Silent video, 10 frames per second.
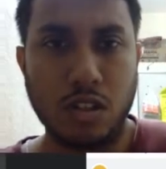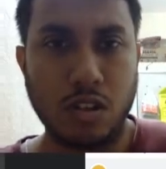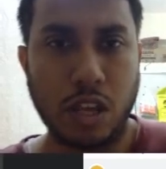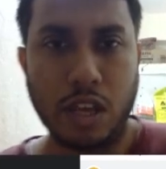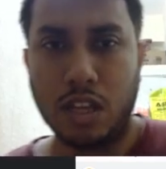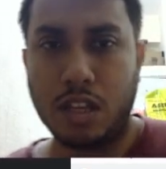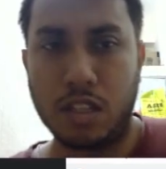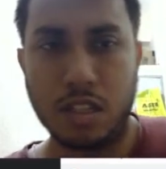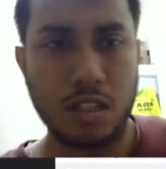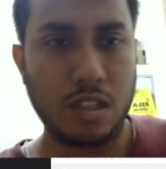Okay.
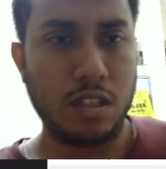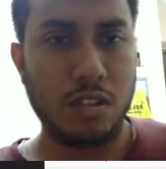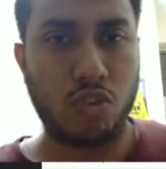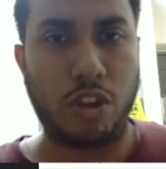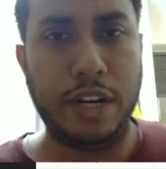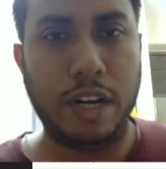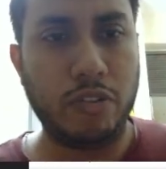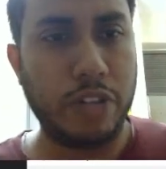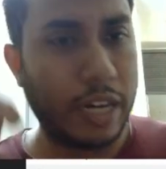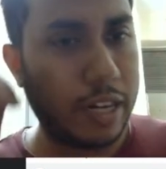So any
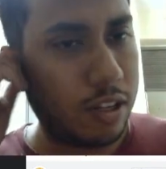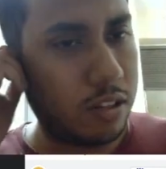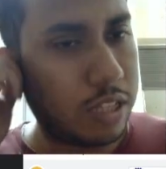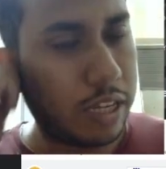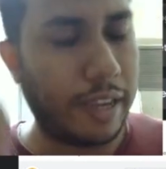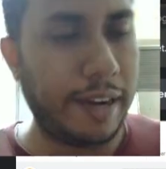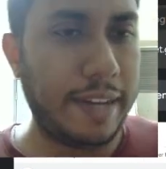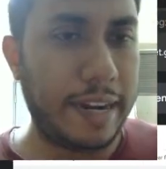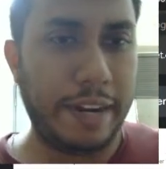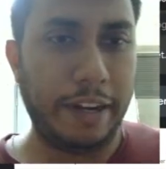doubt regarding the
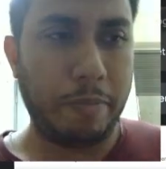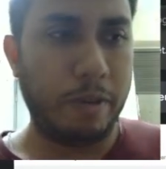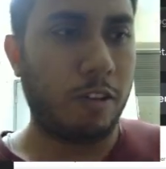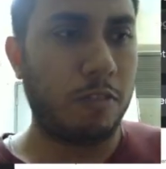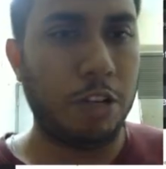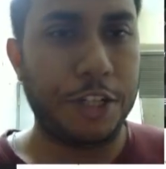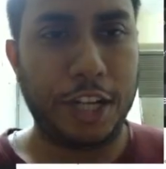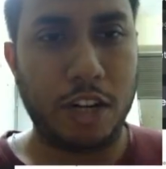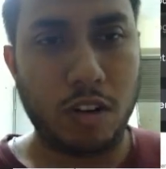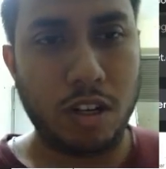entire NDP formulation
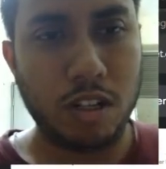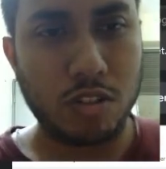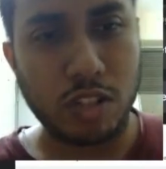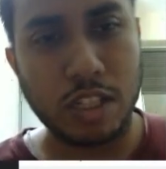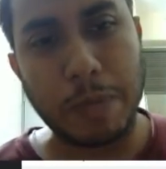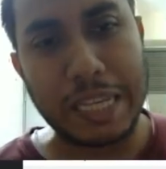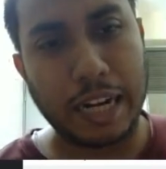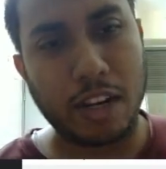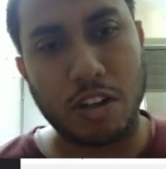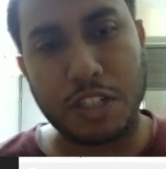and all? So this is
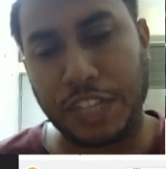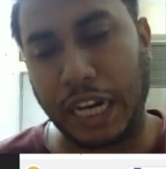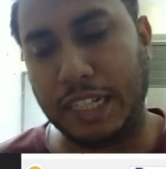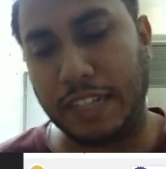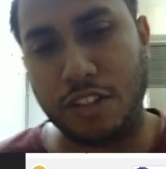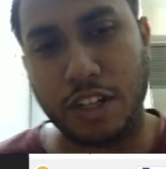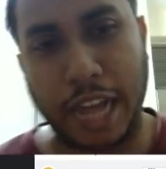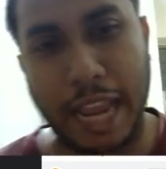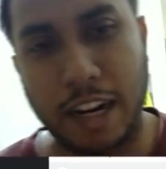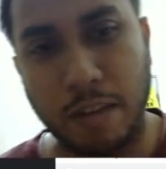basically your state transition
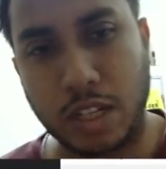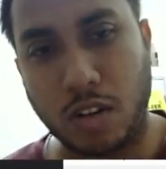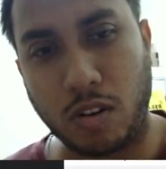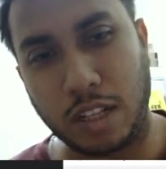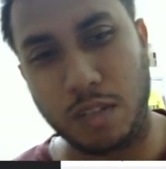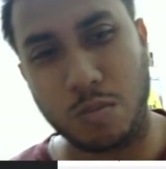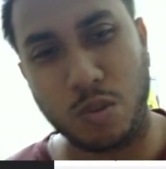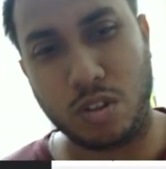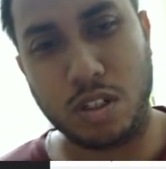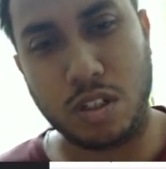diagrams and all, nothing
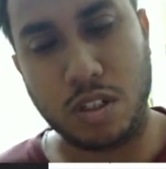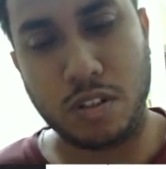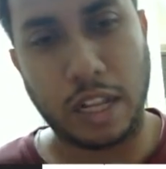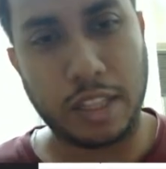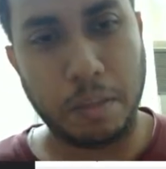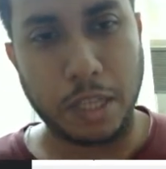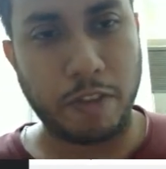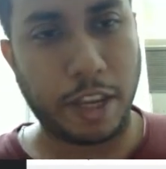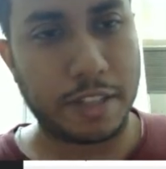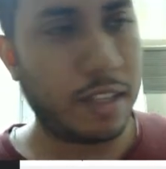more. Nothing much
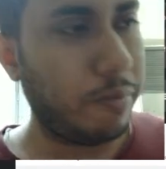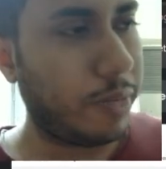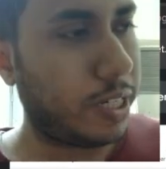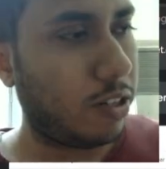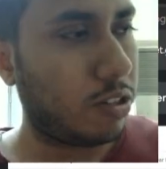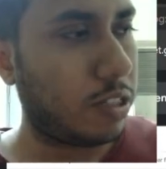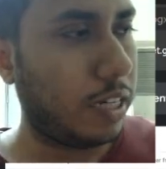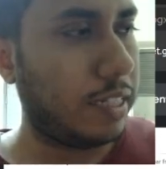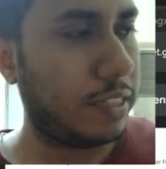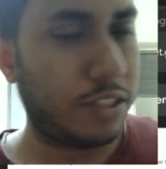fancy, but your
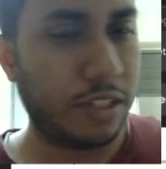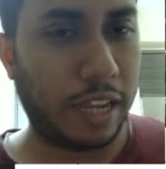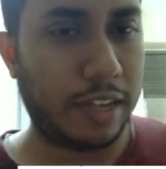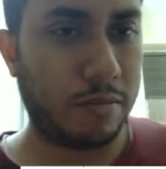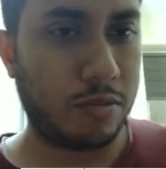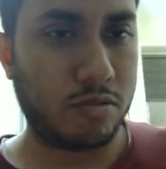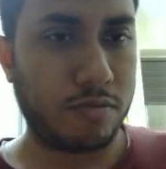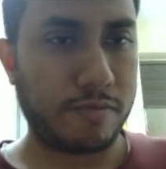state transition diagrams.